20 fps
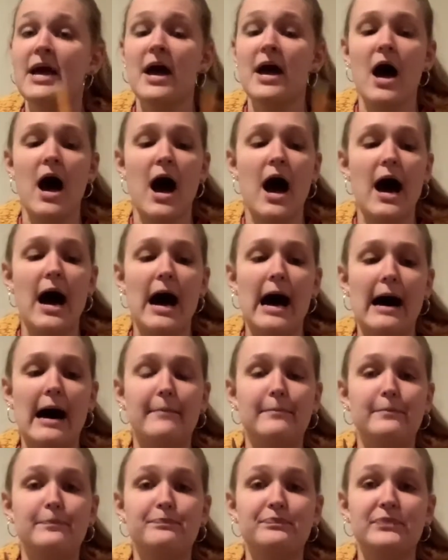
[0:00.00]

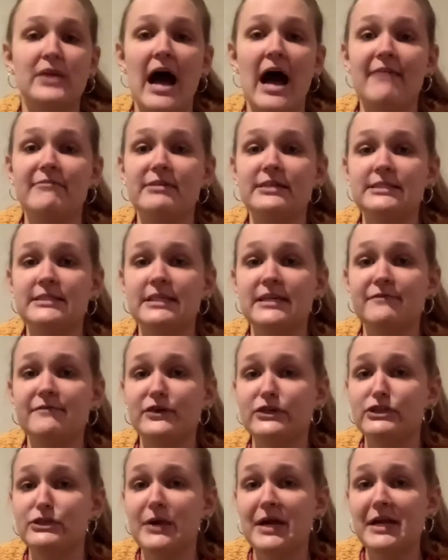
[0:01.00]
Obviously, if
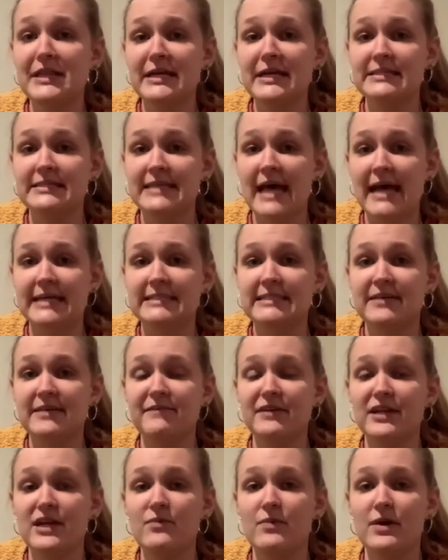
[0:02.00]
you're doing this
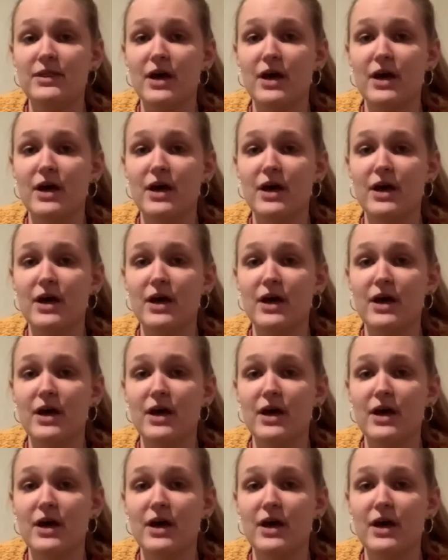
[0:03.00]
activity with